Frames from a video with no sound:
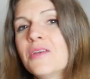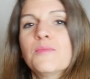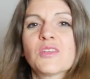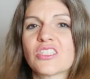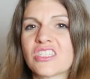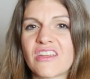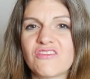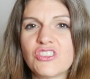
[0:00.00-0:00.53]

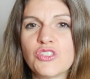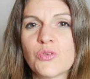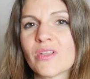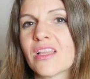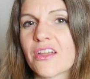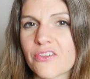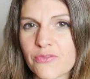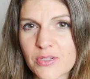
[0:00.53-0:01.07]
because you have to do a
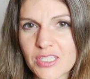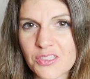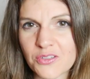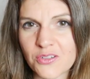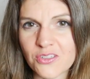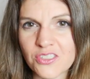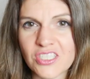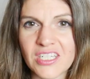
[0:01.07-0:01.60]
lot of
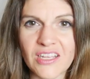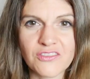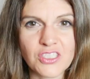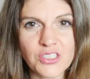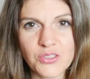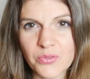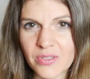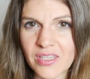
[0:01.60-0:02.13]
research, you have
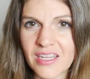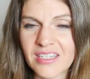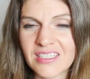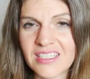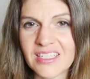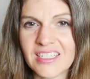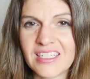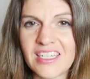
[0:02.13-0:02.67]
to do a lot of
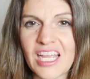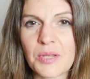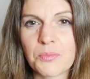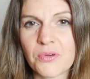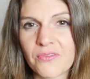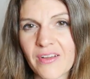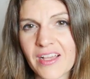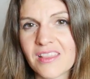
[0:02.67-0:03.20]
digging and
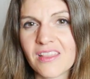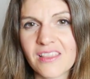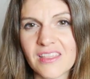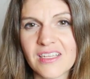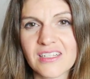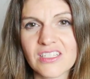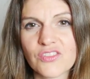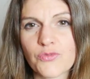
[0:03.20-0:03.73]
provide the
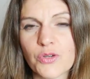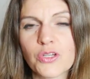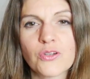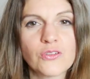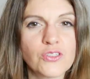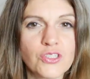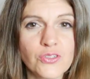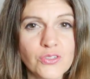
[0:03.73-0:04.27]
things for
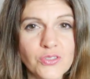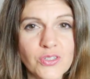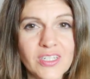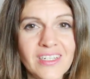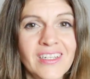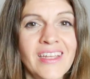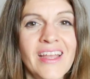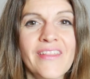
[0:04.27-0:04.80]
your
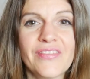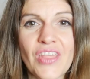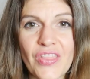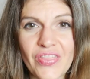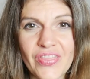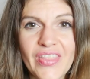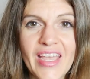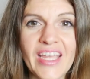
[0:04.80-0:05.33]
children
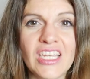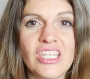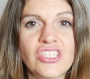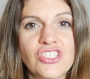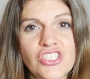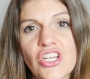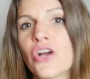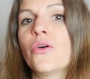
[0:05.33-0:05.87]
that they
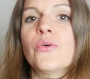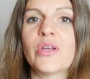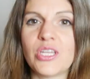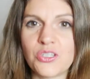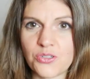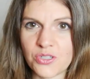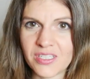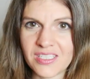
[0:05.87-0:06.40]
show
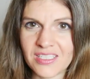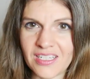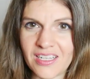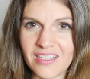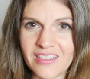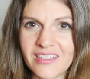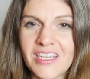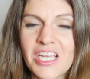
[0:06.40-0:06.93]
interest
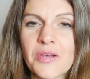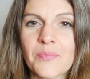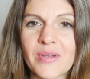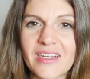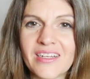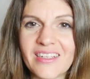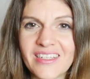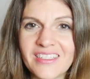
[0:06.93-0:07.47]
in.
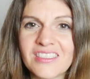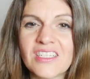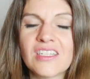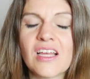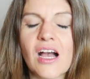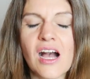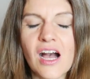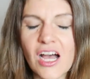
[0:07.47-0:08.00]
But it is
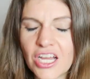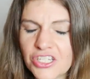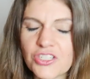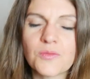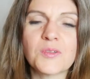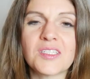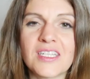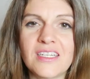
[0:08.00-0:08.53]

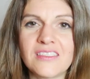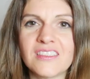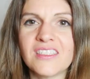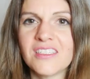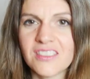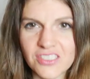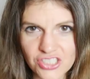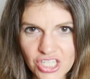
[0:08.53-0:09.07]
100%
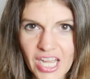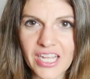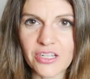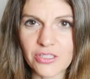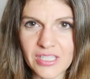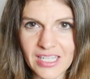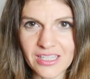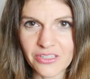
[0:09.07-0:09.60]

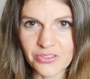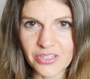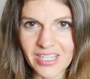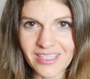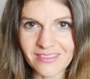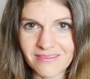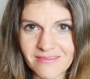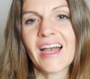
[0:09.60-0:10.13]
child-led
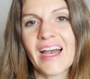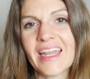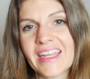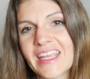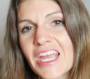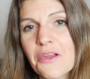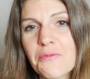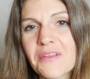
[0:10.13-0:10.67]
learning. And I
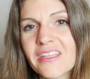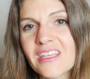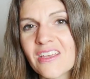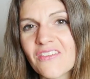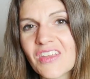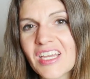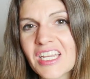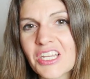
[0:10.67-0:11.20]
can't really
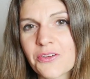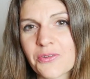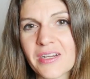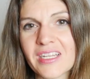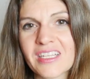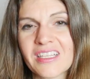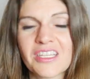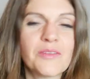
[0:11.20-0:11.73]
give you any
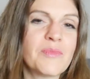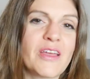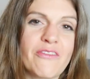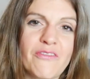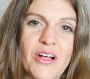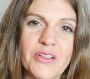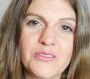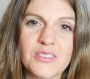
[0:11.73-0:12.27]
curriculum that
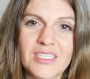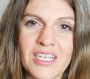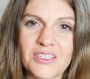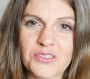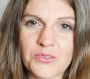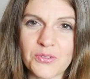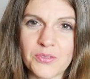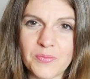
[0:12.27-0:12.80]
follows the
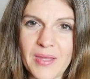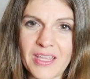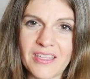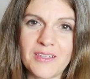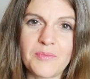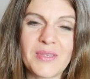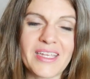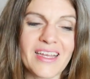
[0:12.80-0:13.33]
unschooled
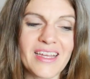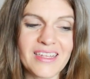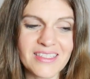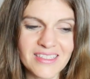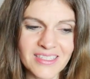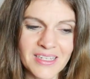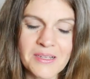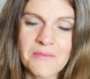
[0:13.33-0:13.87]
method
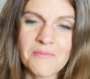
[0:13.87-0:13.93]
because